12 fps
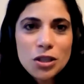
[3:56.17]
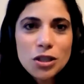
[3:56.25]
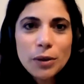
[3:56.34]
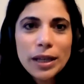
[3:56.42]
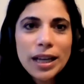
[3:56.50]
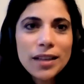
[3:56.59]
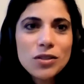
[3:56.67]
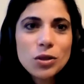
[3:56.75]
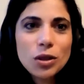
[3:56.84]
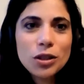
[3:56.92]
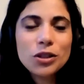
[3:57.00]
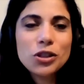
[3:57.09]
So I kind of
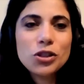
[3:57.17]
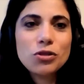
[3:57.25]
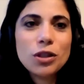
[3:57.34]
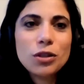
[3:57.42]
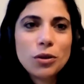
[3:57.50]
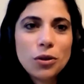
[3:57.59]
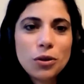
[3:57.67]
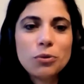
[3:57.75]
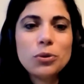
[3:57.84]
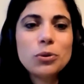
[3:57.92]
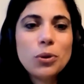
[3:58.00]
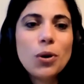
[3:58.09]
saw her struggle
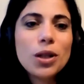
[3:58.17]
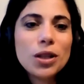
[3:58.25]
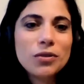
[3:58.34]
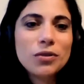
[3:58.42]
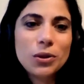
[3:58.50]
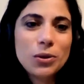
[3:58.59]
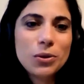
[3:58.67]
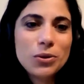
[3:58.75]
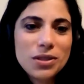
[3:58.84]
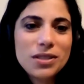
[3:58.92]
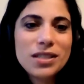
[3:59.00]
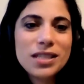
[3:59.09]
through all of
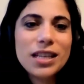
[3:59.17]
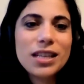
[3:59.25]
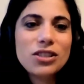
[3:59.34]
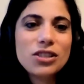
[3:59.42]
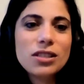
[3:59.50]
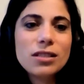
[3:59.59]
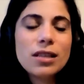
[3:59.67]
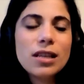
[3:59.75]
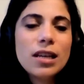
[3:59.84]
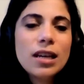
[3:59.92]
those stages